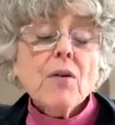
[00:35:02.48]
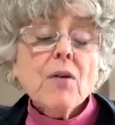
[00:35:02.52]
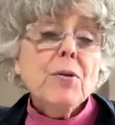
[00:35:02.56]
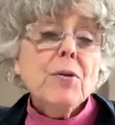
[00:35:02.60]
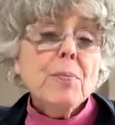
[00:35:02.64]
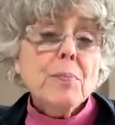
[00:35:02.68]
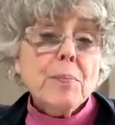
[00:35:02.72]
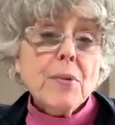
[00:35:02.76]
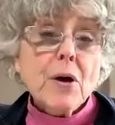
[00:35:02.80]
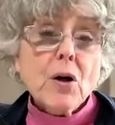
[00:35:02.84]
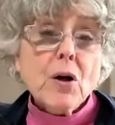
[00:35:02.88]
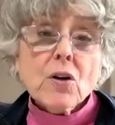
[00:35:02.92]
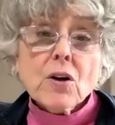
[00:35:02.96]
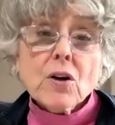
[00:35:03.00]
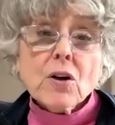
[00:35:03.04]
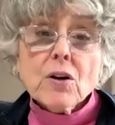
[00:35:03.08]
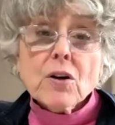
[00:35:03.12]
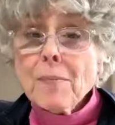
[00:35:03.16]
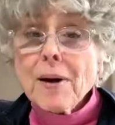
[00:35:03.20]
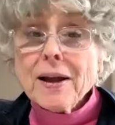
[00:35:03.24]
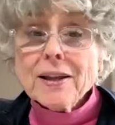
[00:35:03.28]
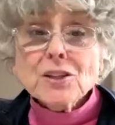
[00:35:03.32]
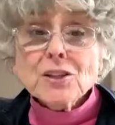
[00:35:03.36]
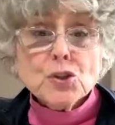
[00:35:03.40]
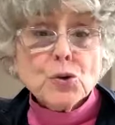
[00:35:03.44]
of the milk
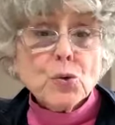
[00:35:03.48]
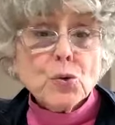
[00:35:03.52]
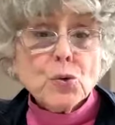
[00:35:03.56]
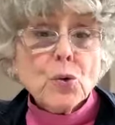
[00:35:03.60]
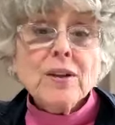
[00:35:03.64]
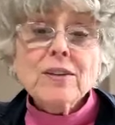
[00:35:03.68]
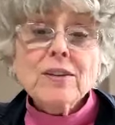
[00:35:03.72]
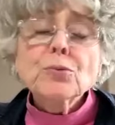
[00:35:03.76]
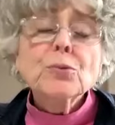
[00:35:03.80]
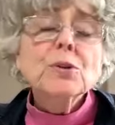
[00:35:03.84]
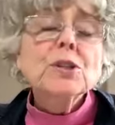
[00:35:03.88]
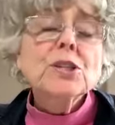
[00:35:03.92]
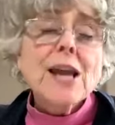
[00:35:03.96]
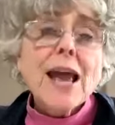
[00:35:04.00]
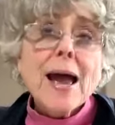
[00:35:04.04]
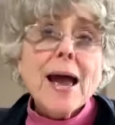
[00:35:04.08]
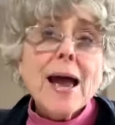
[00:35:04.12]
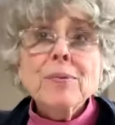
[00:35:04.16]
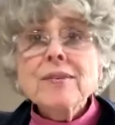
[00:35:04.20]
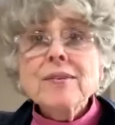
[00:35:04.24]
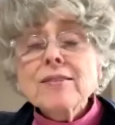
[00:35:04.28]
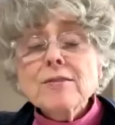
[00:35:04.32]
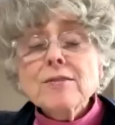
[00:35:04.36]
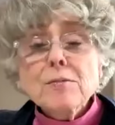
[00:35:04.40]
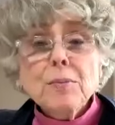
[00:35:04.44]
of my choice, which
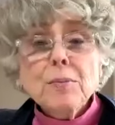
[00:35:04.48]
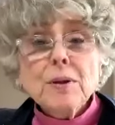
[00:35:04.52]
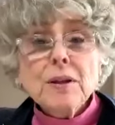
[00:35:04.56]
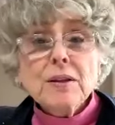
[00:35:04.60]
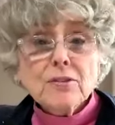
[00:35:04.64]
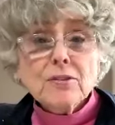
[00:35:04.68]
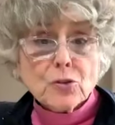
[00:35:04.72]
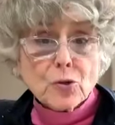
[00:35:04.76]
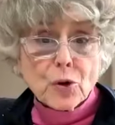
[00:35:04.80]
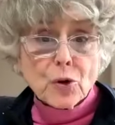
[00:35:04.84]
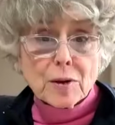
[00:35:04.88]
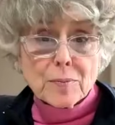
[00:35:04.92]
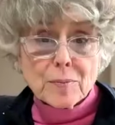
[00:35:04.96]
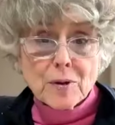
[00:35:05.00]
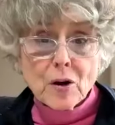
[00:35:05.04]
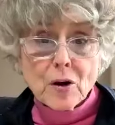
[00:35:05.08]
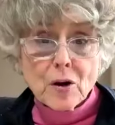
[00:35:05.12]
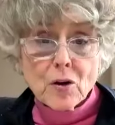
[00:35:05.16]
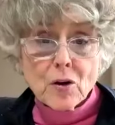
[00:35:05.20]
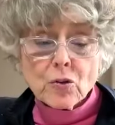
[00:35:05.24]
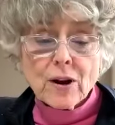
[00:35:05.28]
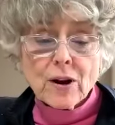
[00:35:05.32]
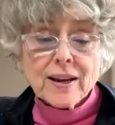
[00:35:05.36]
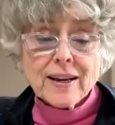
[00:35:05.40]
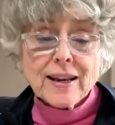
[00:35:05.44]
happens to be soy
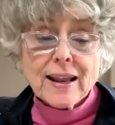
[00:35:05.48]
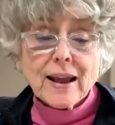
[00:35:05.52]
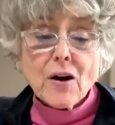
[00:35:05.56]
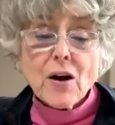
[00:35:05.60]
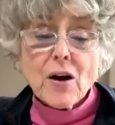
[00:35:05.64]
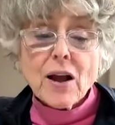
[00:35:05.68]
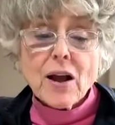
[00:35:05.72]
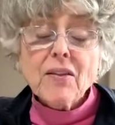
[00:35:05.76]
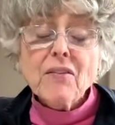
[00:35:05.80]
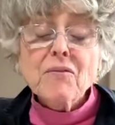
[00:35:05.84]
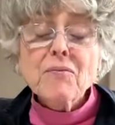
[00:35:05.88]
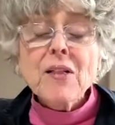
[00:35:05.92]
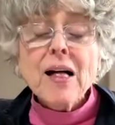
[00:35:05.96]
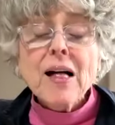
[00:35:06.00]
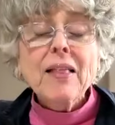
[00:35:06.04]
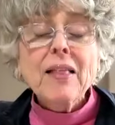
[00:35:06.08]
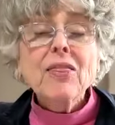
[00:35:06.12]
milk right now.